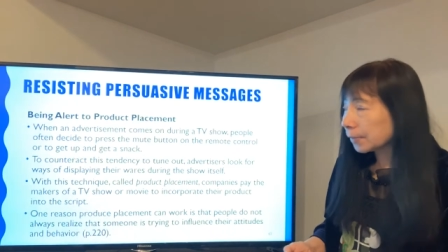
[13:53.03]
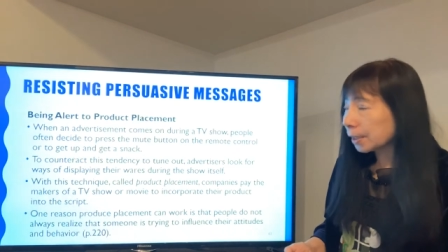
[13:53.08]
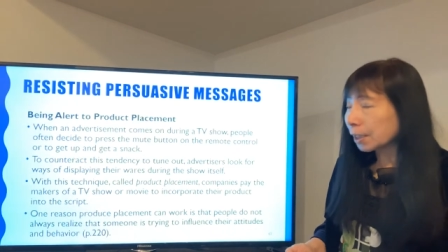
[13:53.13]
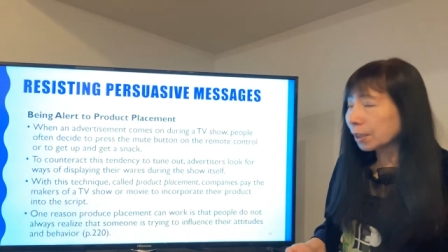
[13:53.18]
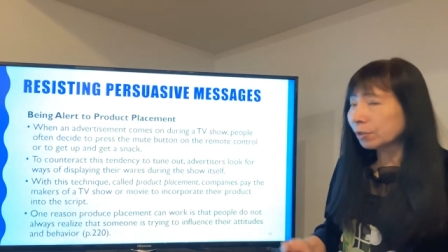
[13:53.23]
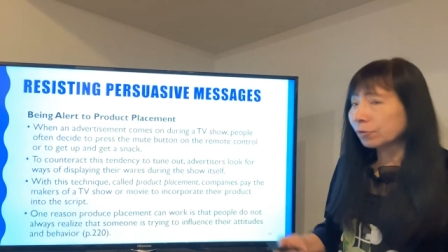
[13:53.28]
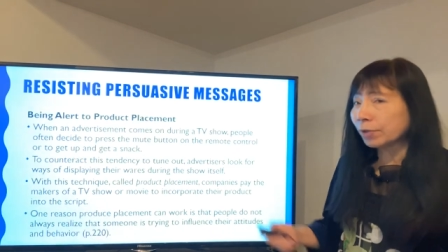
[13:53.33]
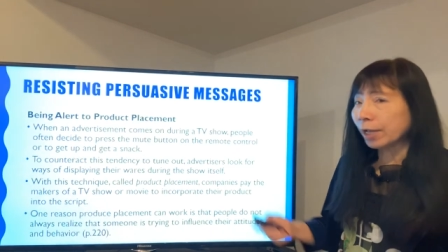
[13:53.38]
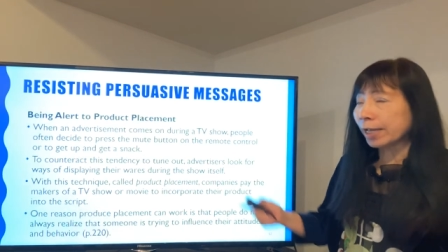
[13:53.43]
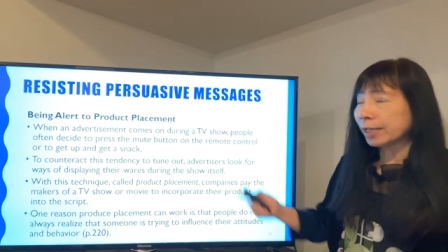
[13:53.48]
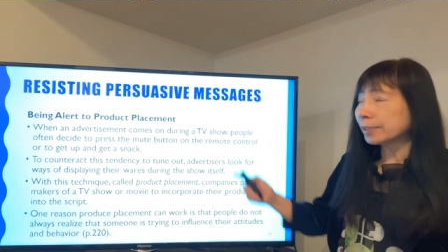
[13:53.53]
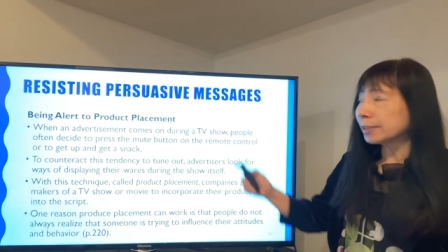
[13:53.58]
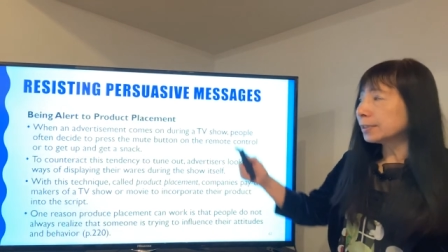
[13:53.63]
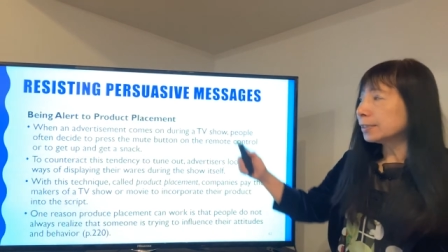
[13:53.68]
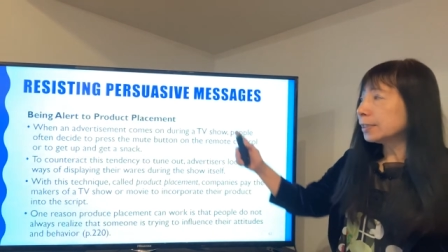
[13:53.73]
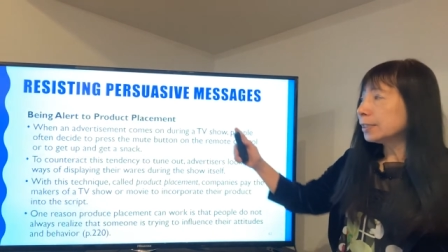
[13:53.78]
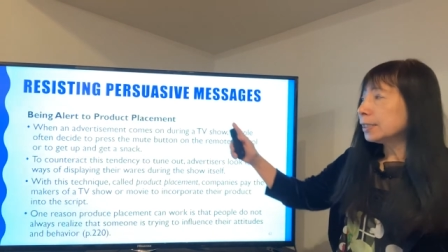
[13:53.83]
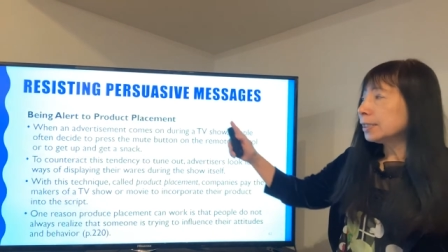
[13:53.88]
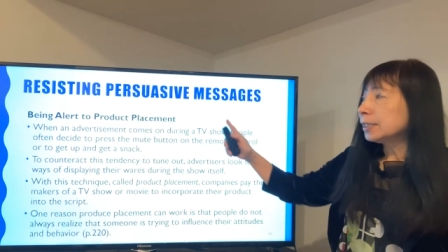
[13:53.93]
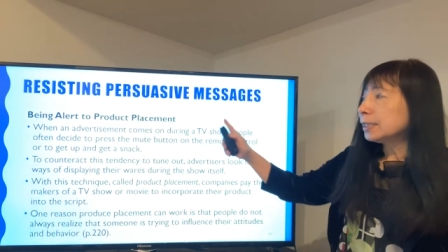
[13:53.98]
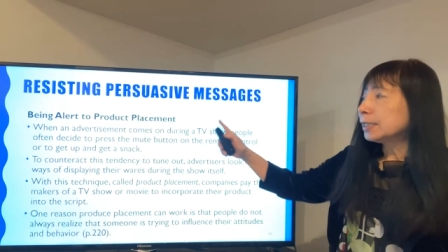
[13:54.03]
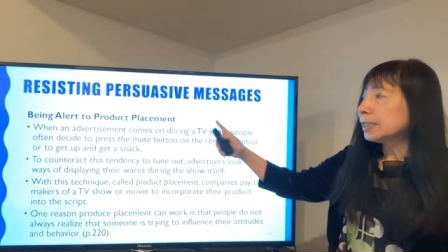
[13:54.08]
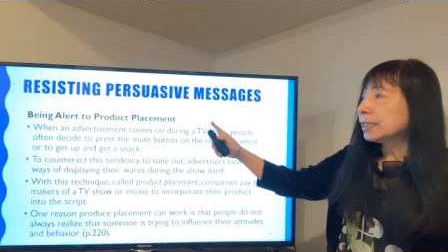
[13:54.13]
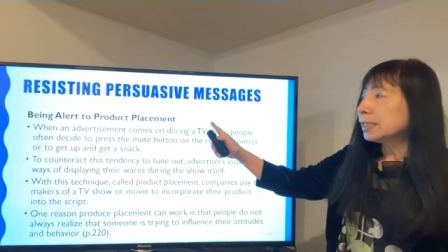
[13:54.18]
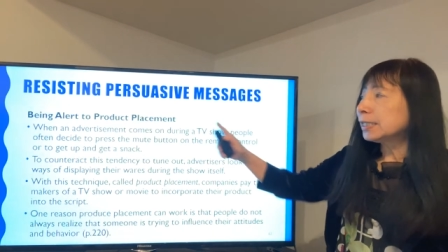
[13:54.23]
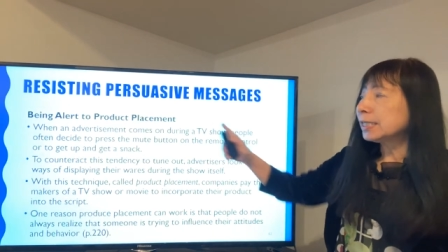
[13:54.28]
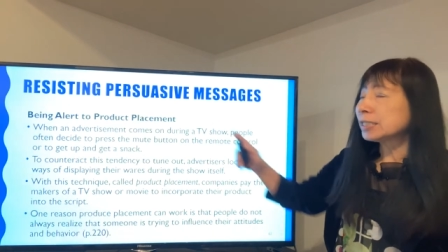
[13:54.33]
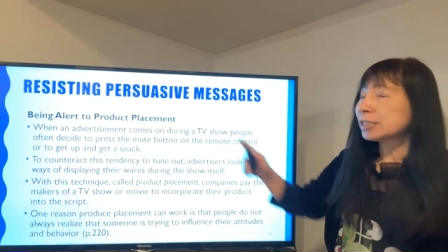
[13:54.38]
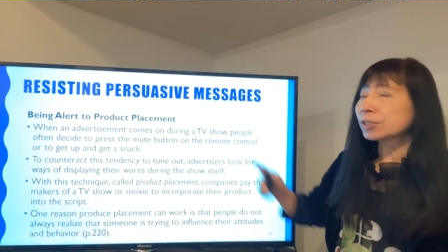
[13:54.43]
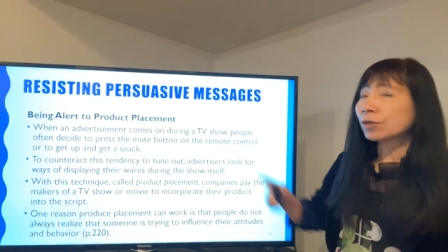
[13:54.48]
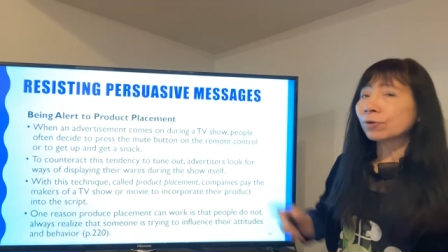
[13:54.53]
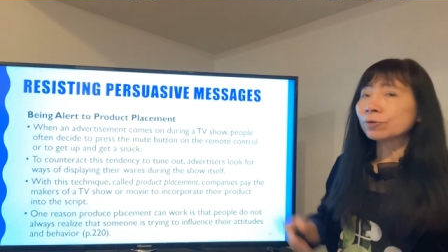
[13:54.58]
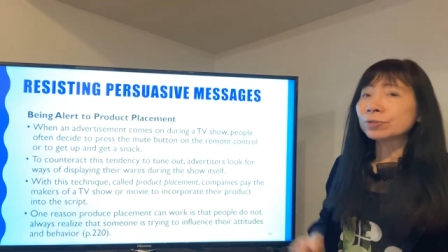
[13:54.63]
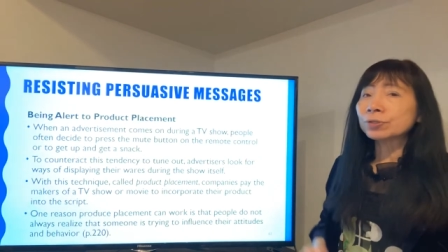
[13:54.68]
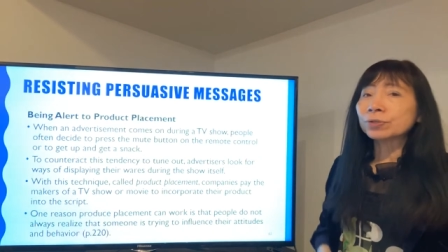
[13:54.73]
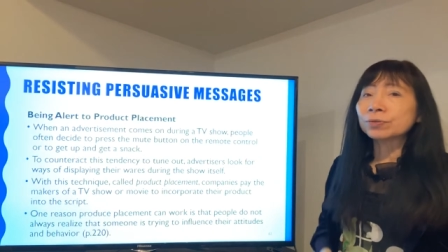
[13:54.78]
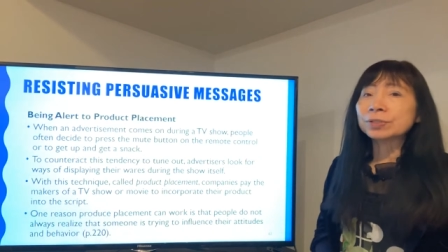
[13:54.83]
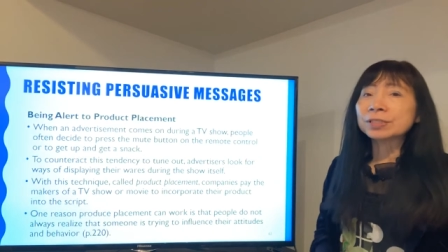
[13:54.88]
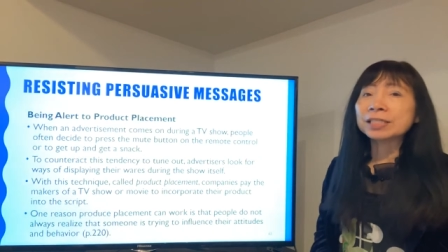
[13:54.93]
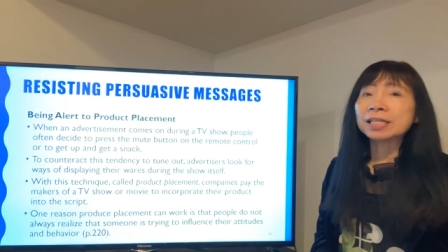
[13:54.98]
Okay, this
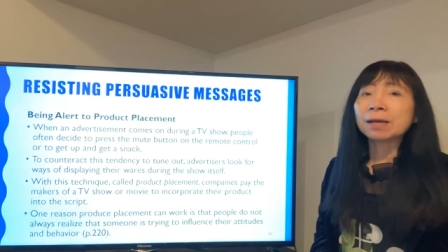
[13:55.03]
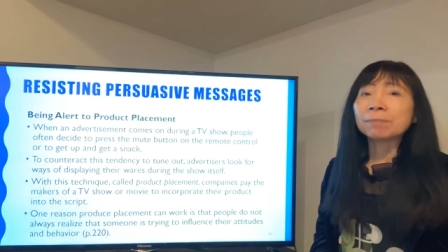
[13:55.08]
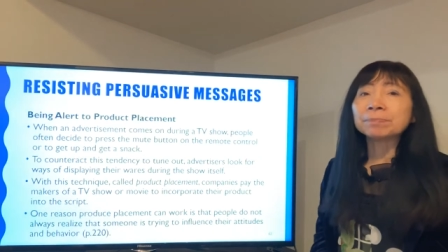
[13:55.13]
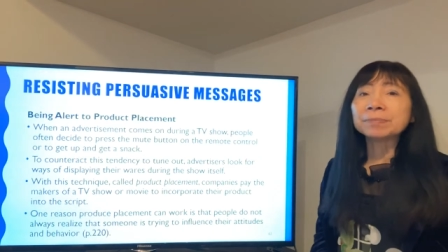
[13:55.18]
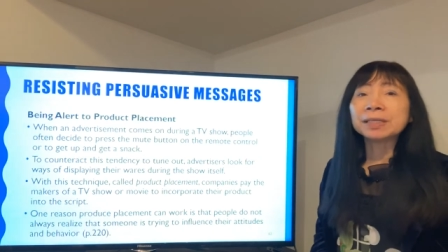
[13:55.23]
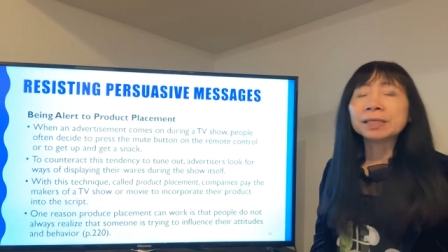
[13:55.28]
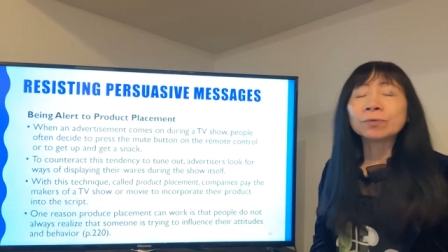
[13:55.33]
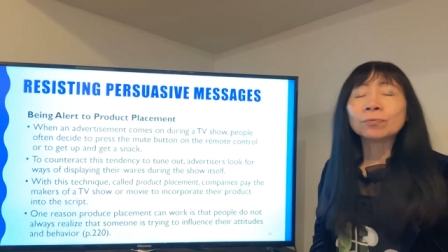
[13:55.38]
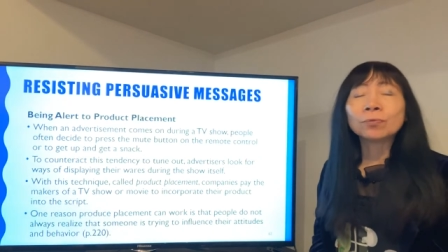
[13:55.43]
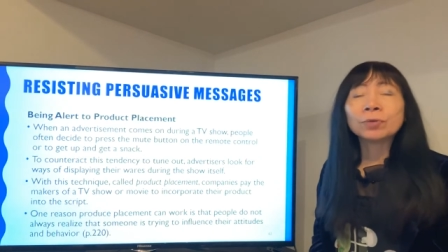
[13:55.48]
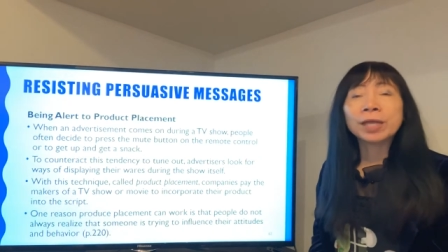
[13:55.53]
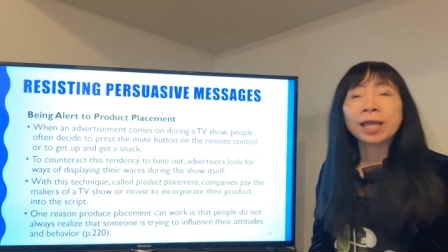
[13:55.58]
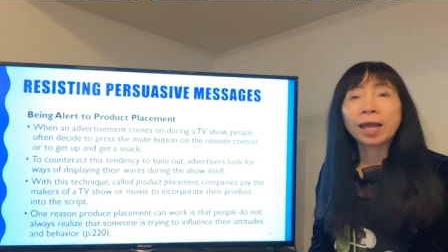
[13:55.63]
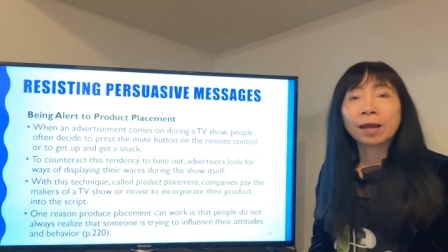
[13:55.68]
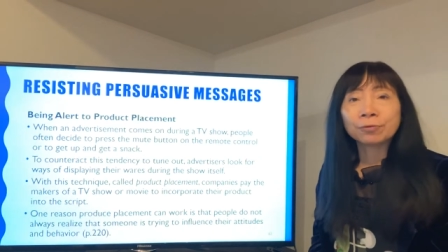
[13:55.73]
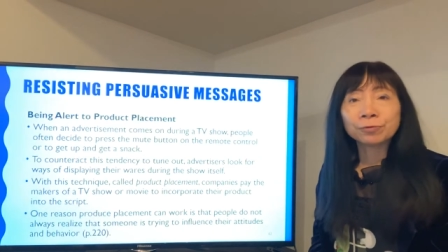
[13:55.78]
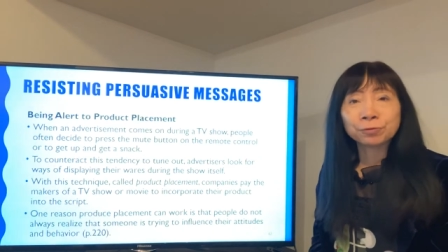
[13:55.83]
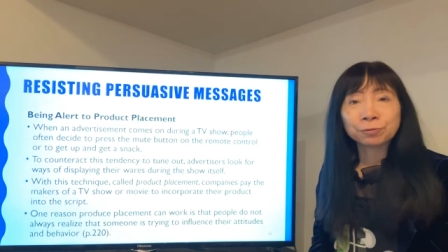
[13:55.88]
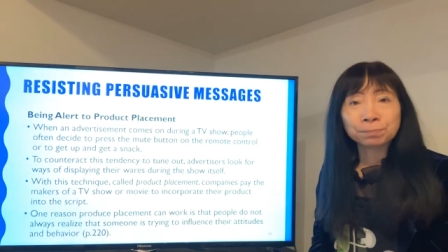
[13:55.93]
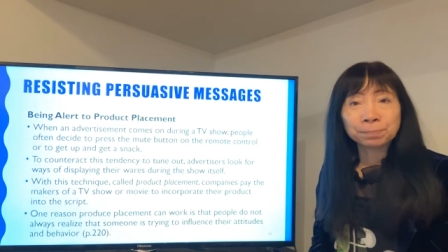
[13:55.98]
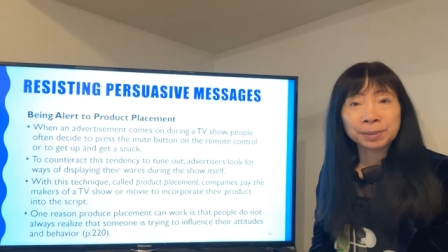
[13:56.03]
also something we have to